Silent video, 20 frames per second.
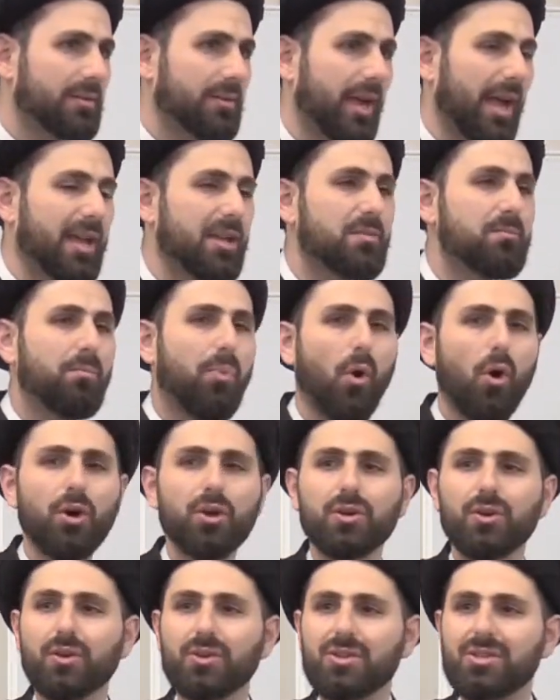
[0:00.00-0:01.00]
it
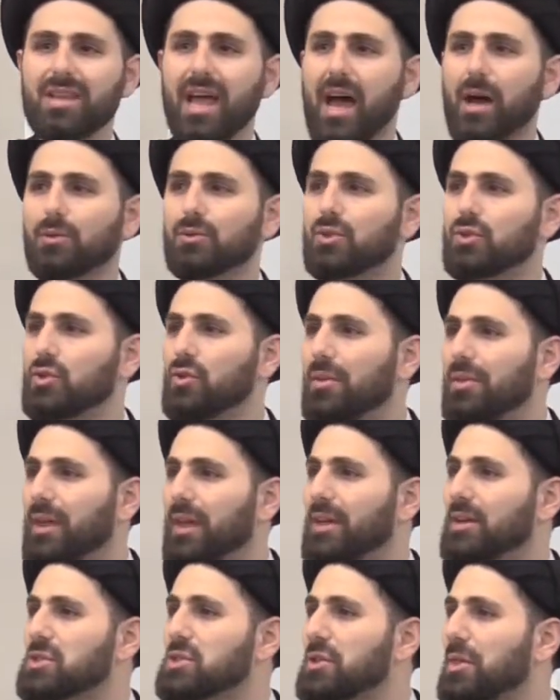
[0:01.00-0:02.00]
boils down to
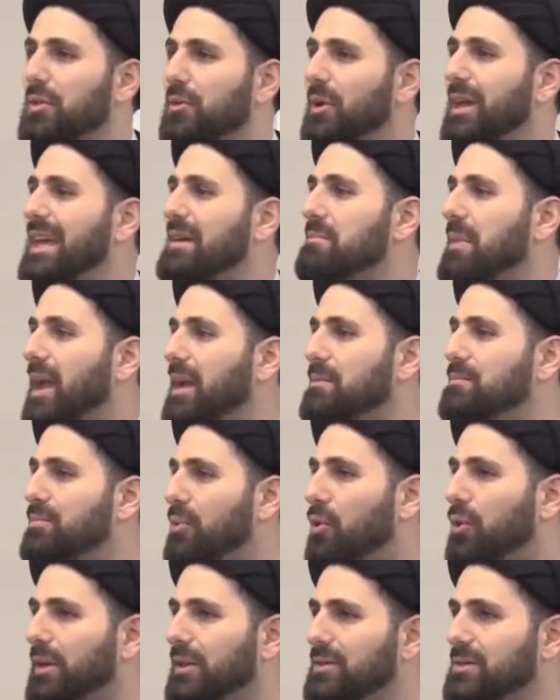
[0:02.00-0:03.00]
these three main
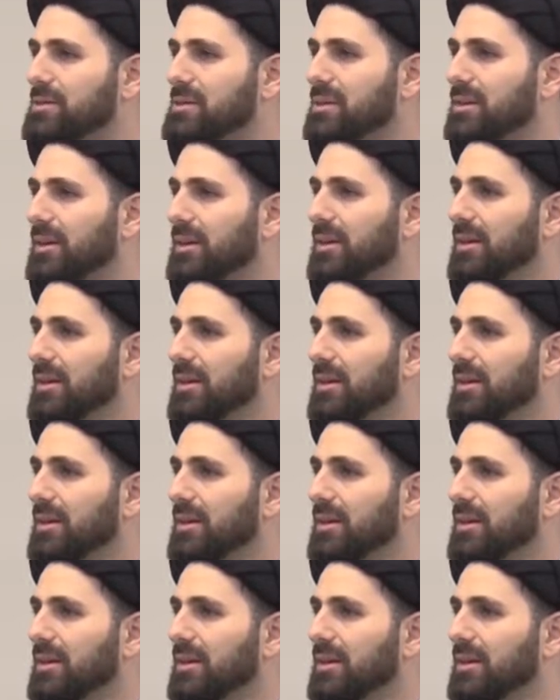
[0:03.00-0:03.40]
points: